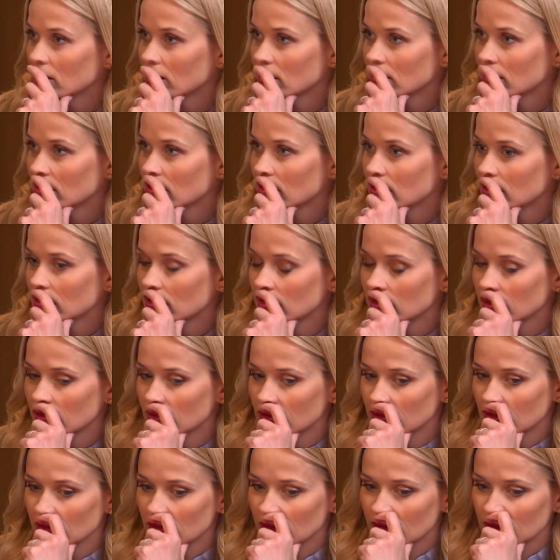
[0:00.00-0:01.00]

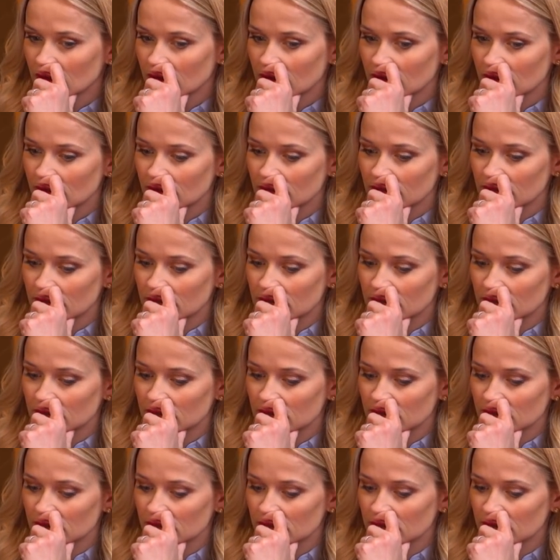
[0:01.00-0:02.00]

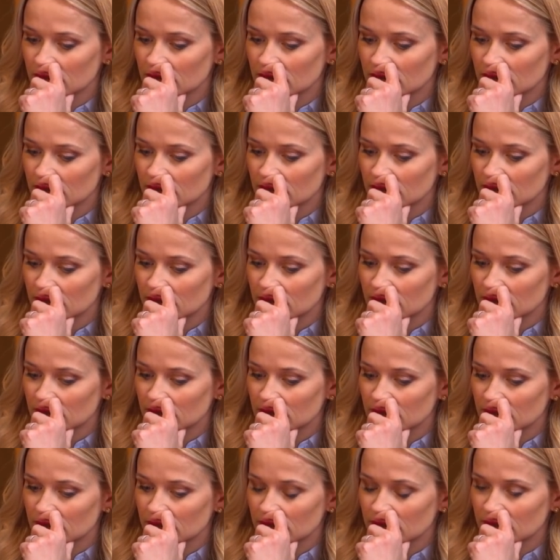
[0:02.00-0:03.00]

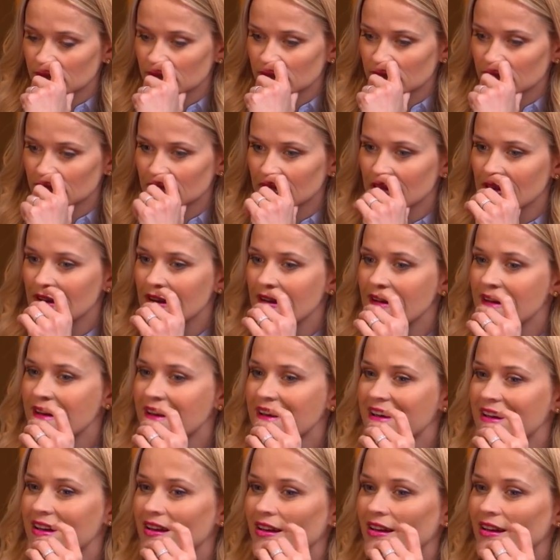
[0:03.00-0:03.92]
(not speaking)